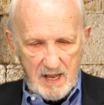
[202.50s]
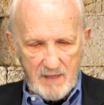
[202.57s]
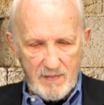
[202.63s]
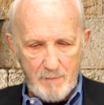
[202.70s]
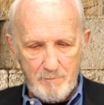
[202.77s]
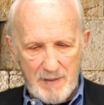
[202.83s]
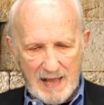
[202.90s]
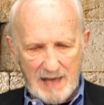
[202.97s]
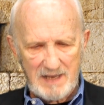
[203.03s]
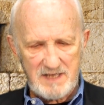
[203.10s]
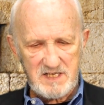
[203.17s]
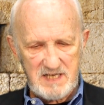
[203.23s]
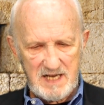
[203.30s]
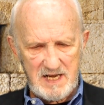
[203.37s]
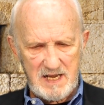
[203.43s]
"The
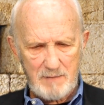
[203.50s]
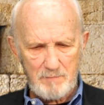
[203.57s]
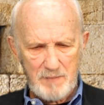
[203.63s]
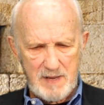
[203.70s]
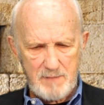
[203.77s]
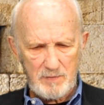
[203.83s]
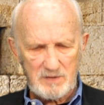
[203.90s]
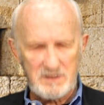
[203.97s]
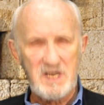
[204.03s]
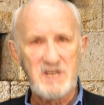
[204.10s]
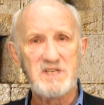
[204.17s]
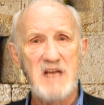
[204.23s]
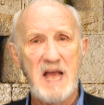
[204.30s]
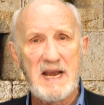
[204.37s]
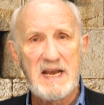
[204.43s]
Palestinian people
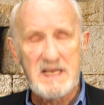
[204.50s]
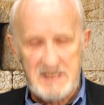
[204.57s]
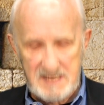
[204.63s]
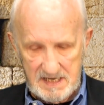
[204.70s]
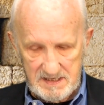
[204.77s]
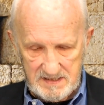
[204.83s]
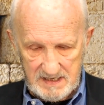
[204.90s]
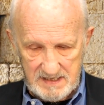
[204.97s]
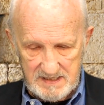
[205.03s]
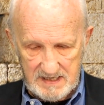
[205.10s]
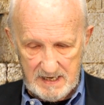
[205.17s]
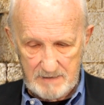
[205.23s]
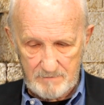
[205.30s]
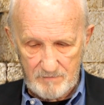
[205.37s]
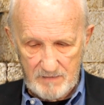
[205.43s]
does not exist," he
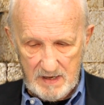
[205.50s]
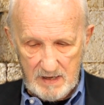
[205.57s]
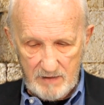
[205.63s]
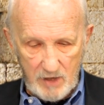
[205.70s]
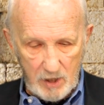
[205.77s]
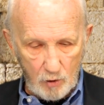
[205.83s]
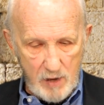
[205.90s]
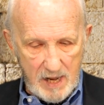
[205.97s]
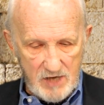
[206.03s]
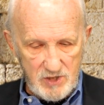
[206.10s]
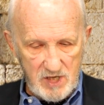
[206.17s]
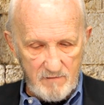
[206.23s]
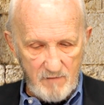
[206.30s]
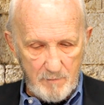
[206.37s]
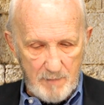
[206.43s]
said. "The
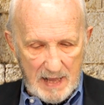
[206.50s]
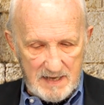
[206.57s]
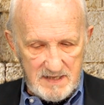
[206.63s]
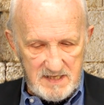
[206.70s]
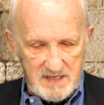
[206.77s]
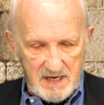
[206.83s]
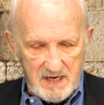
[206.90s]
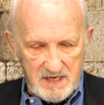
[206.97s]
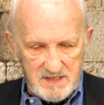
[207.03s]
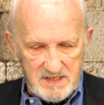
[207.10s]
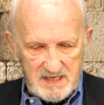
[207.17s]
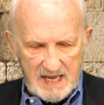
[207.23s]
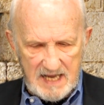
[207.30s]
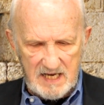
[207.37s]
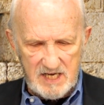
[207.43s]
creation of a Palestinian
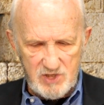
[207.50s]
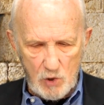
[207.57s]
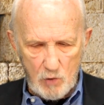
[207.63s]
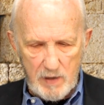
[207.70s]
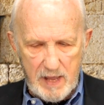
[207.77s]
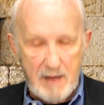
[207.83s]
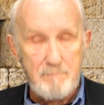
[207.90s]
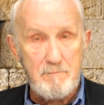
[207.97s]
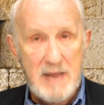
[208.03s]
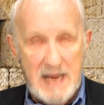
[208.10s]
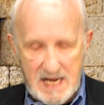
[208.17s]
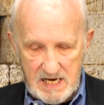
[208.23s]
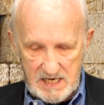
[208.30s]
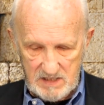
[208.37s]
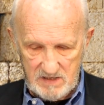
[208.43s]
state is only a
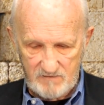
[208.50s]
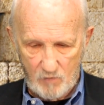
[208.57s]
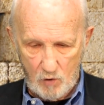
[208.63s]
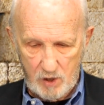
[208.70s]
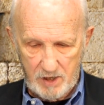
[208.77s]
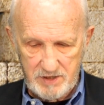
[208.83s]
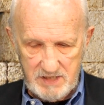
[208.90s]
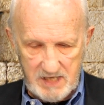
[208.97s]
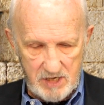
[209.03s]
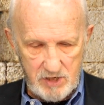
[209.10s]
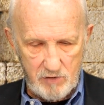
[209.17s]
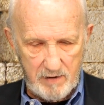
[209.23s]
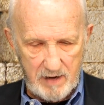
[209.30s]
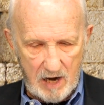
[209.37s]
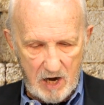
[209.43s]
means for
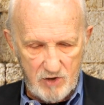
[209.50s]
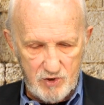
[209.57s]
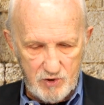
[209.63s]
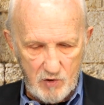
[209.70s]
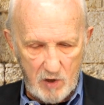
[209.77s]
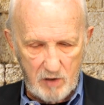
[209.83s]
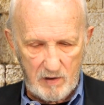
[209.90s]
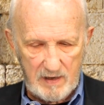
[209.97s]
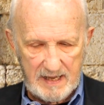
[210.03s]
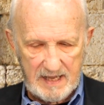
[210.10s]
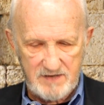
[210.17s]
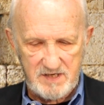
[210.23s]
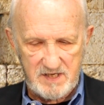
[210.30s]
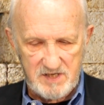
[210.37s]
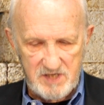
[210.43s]
continuing our struggle
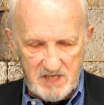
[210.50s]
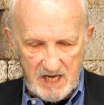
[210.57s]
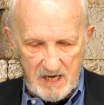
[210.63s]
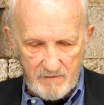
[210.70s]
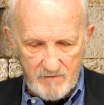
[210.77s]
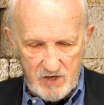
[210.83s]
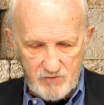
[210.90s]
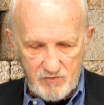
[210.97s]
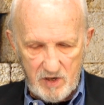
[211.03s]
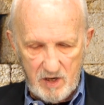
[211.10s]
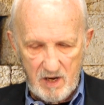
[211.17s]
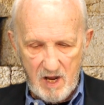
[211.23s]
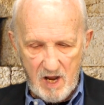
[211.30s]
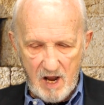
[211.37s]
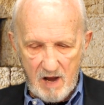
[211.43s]
against the state of
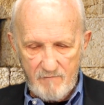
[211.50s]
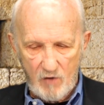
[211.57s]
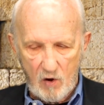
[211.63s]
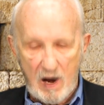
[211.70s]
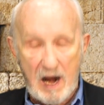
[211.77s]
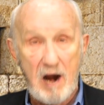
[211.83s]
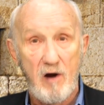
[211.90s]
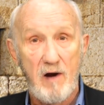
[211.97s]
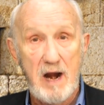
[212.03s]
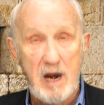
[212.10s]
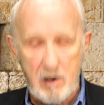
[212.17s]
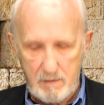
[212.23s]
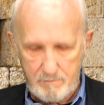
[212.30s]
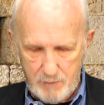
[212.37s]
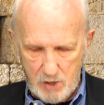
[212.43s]
Israel for our
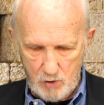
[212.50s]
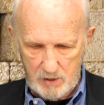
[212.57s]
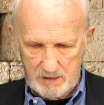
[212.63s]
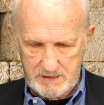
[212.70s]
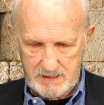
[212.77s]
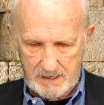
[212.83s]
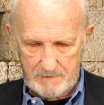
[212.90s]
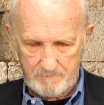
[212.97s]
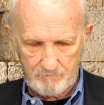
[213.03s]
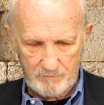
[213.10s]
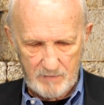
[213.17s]
Arab unity.